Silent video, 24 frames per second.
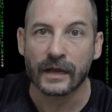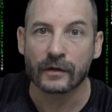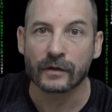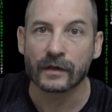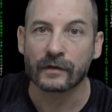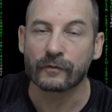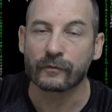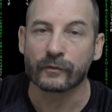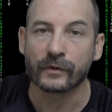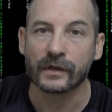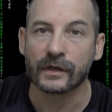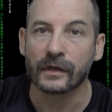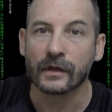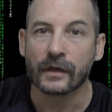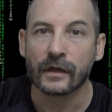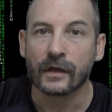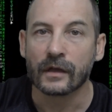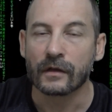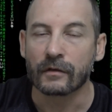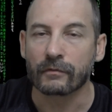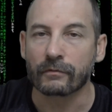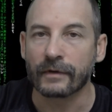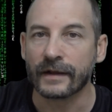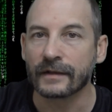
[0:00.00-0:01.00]
And if we
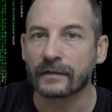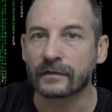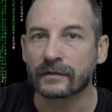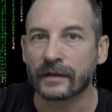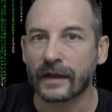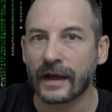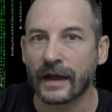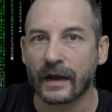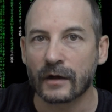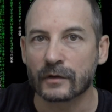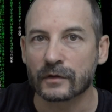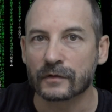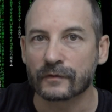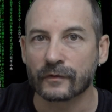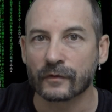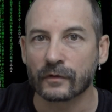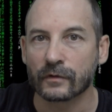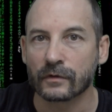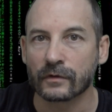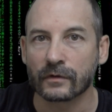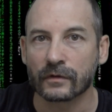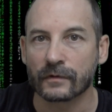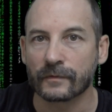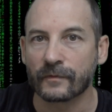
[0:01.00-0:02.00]
rent the house
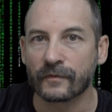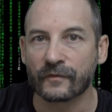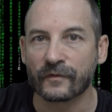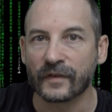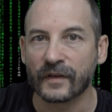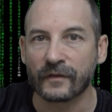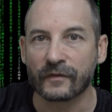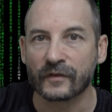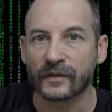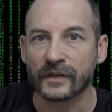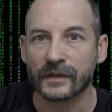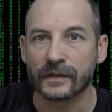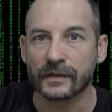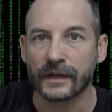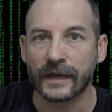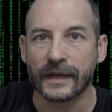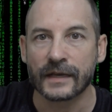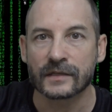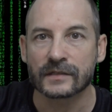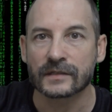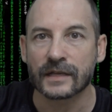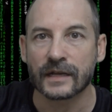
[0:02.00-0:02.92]
for 15 days,